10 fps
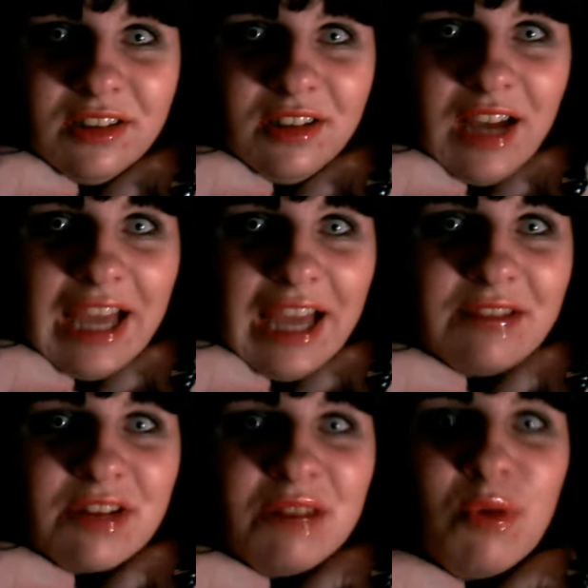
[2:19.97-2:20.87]
I ain't having
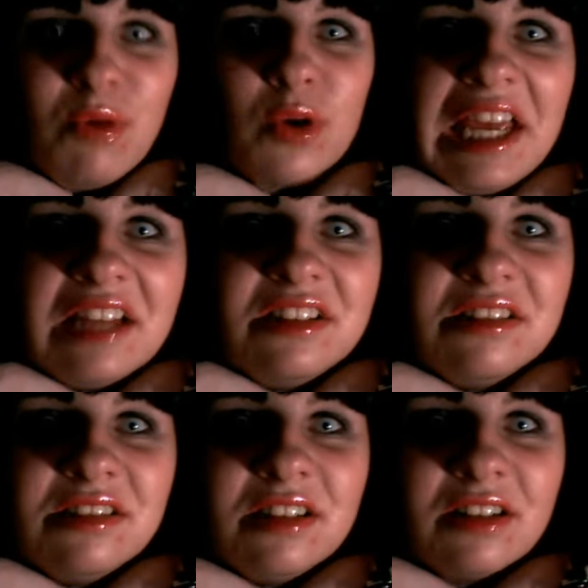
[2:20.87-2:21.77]
any more kids.
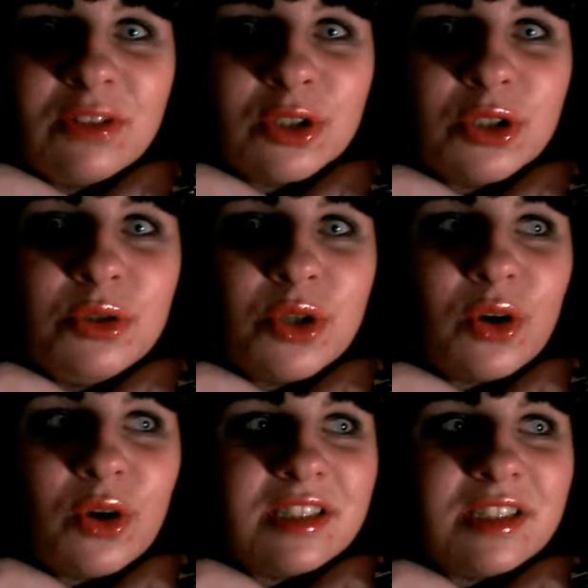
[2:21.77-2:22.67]
Got two
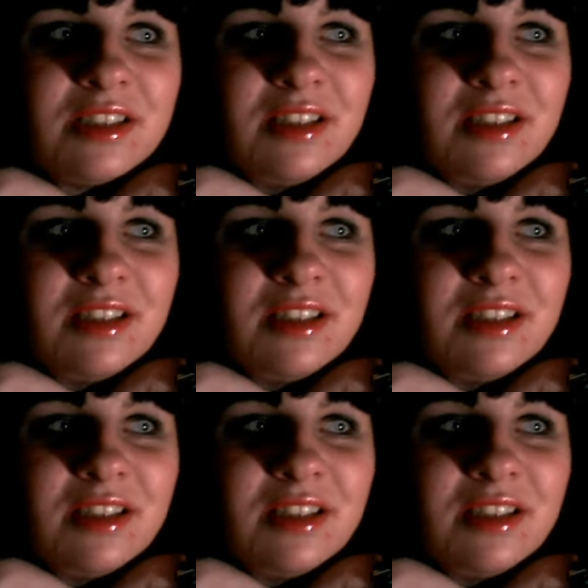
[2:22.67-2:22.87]
daughters.